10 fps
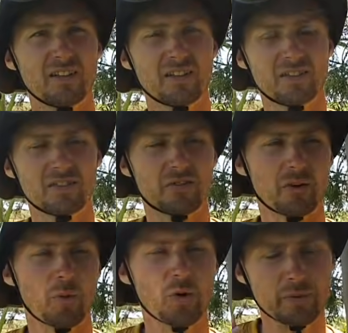It is
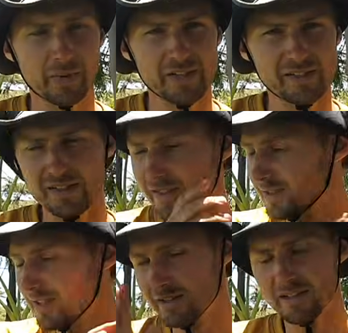from hot places,
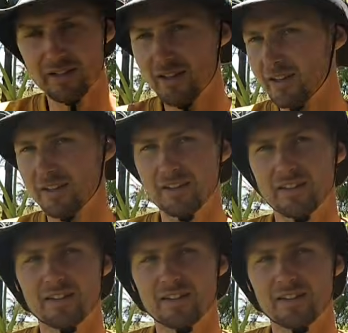it doesn't like